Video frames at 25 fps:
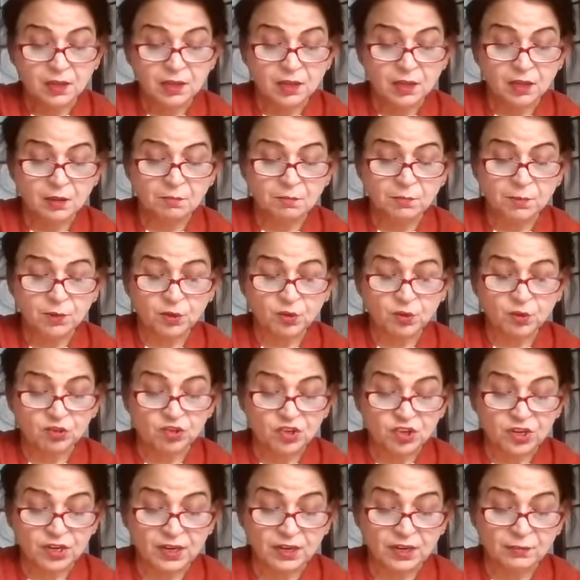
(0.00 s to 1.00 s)

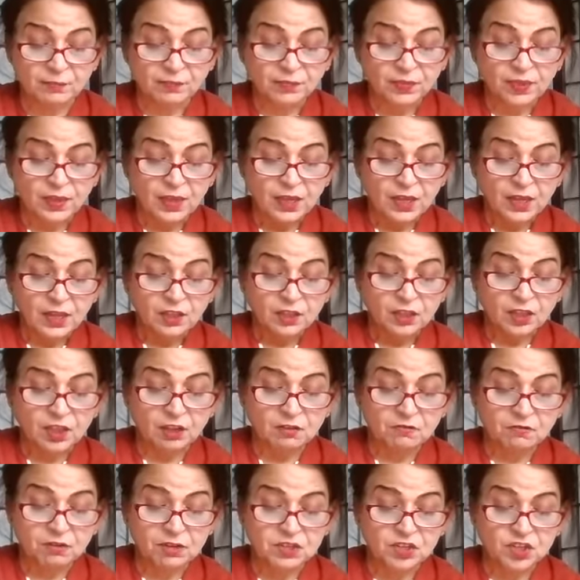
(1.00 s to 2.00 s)
impetuously.
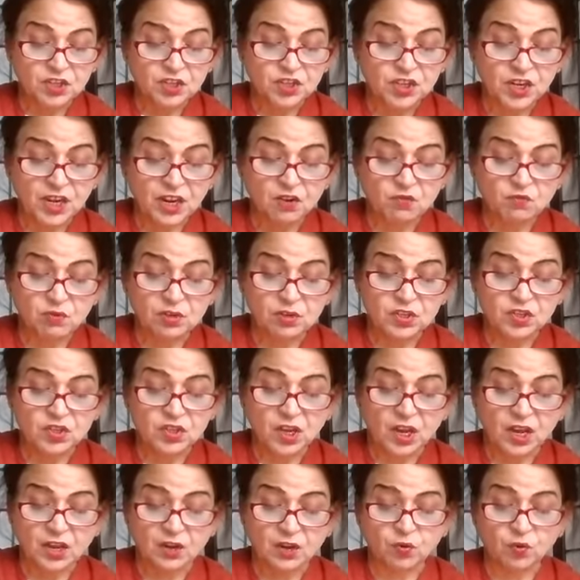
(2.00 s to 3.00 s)
There was genuine
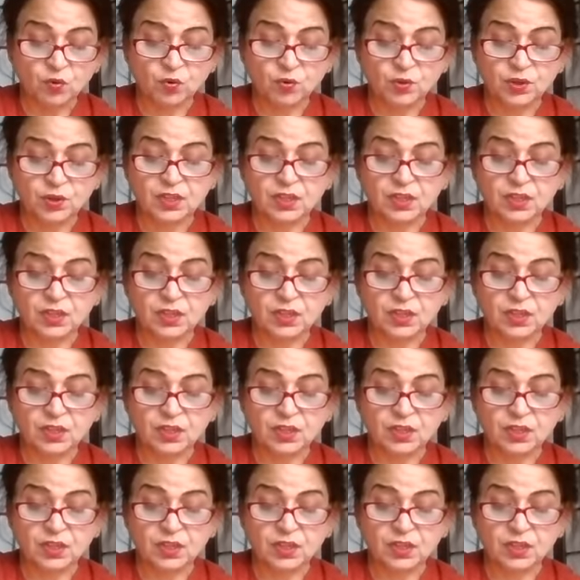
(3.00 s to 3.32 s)
sorrow